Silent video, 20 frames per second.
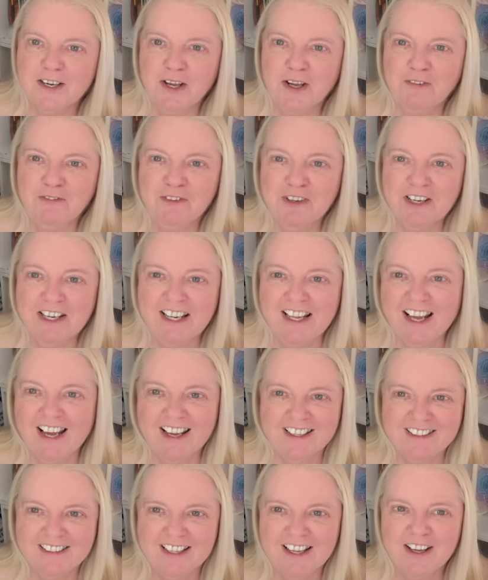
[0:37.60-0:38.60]
I really
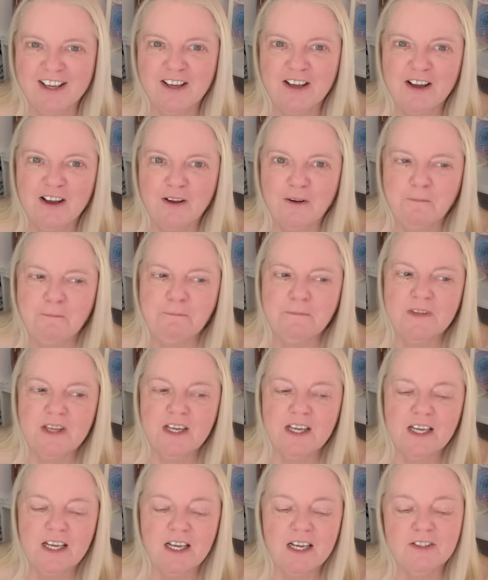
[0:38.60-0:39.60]
hate that.
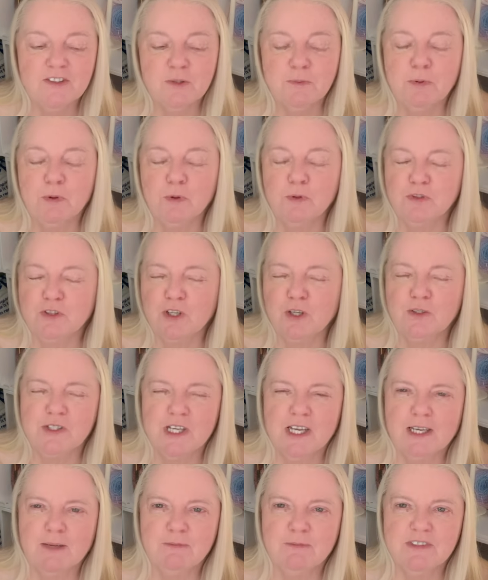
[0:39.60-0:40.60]
I support two
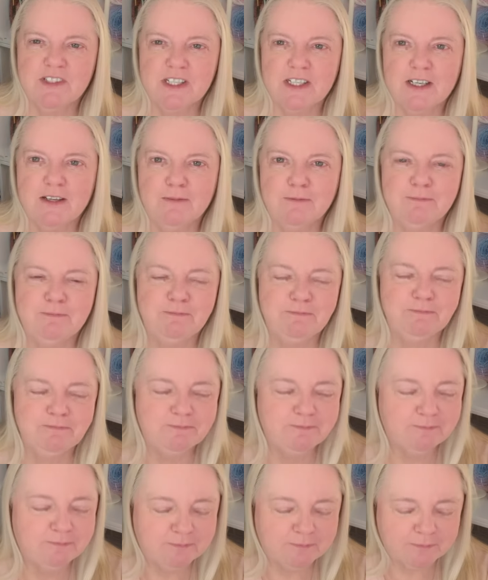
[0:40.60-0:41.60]
teams, and um,
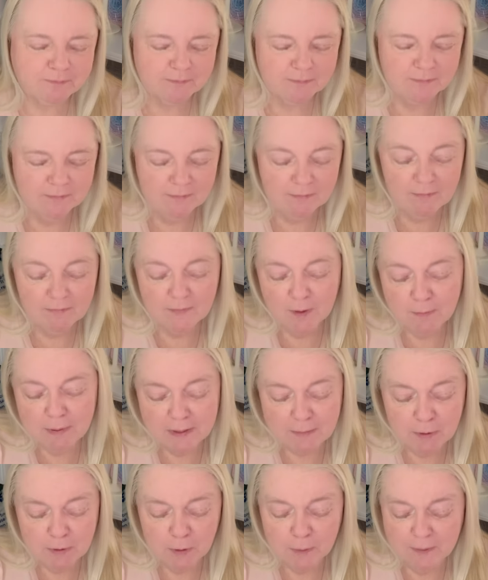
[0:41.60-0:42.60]

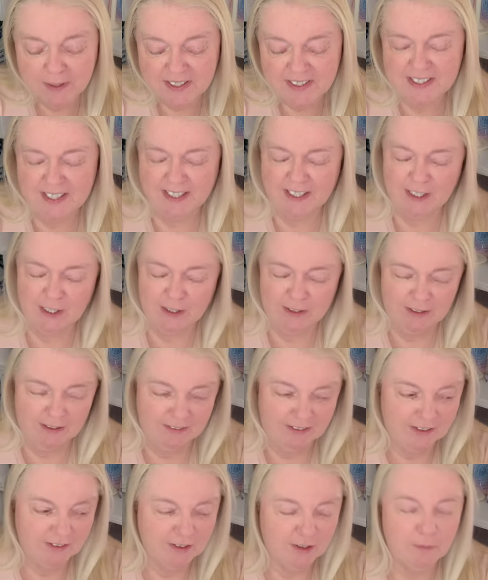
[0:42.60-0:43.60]
people always say, you know, oh,
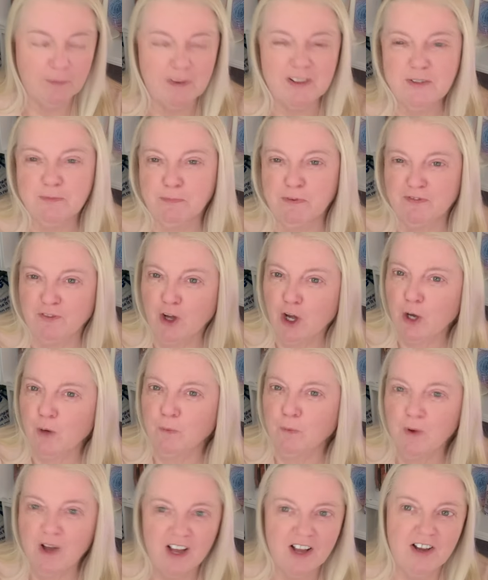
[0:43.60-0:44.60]
you must prefer
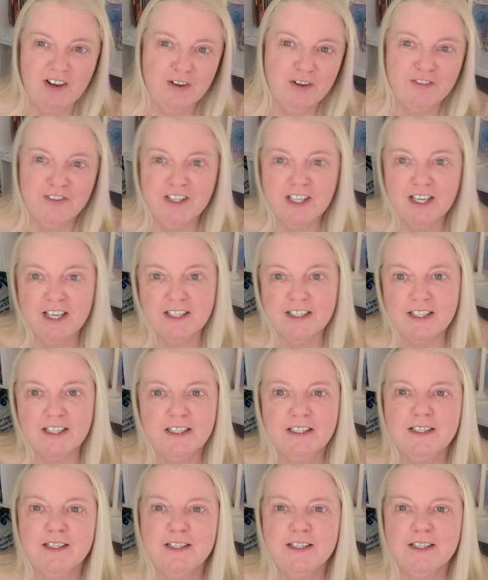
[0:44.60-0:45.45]
one over the other.